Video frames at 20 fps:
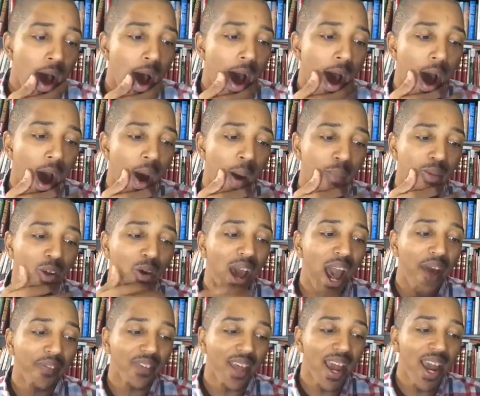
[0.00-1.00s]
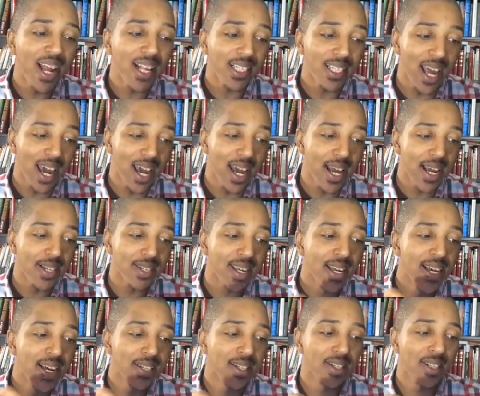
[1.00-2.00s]
Um. So after eight days,
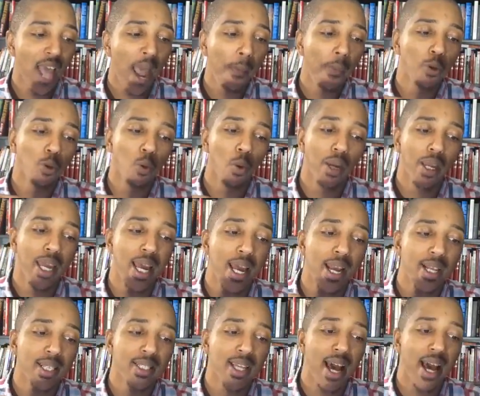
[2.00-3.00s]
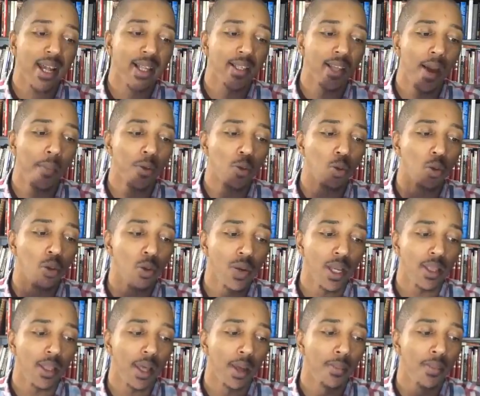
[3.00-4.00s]
his disciples were again inside, and Thomas was
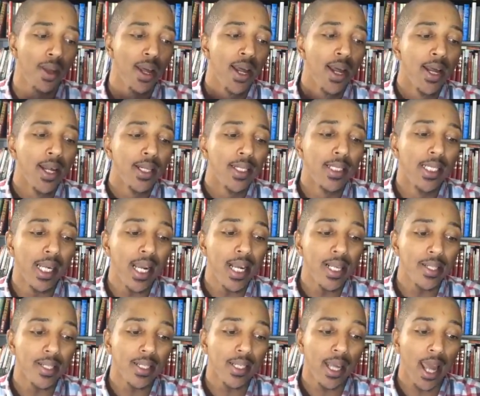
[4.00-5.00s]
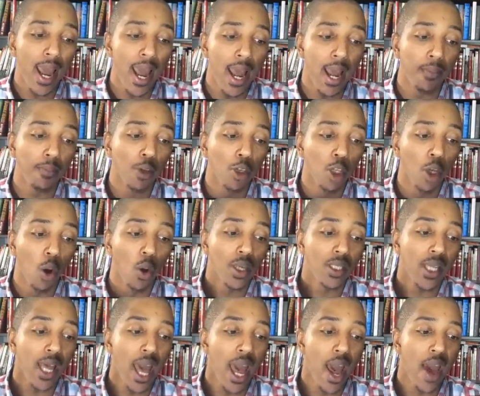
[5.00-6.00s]
with them. Jesus came, the
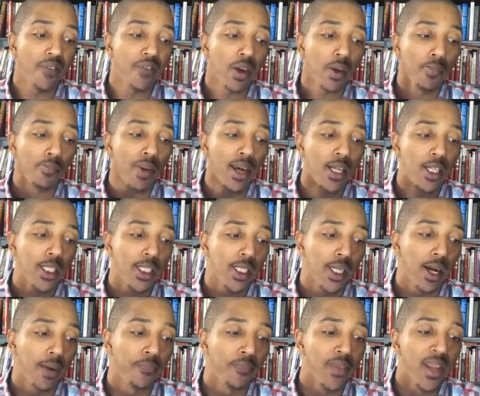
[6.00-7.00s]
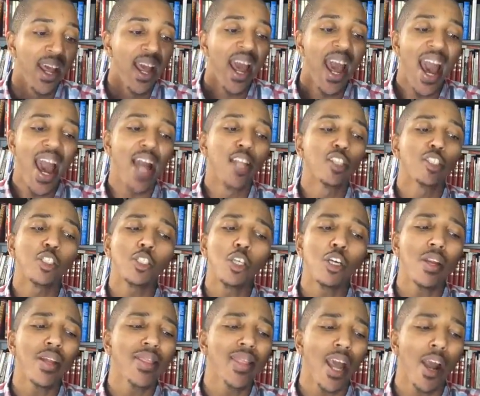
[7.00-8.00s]
doors having been shut, and
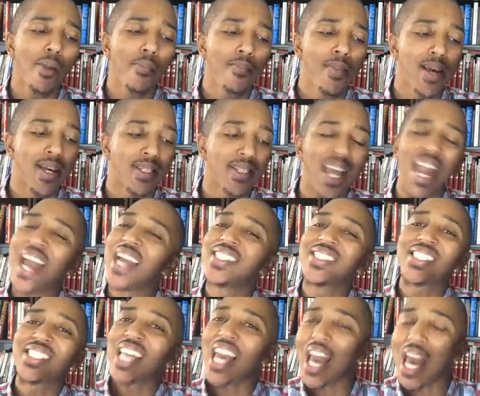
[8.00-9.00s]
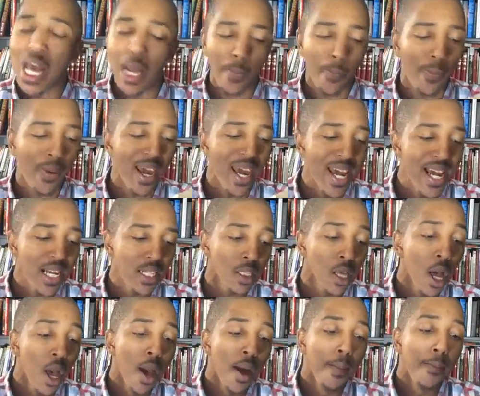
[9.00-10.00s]
stood in their midst, and said, "Peace
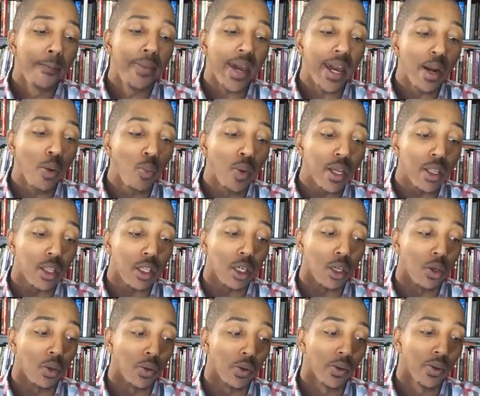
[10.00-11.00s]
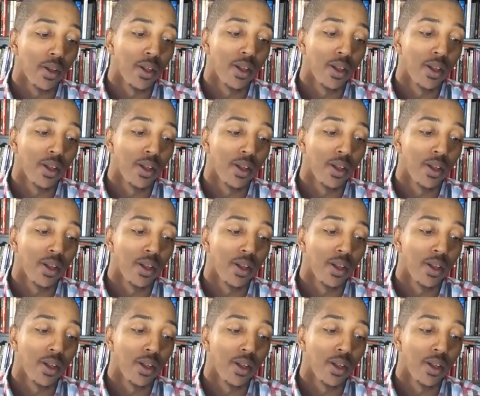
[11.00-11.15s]
be with you."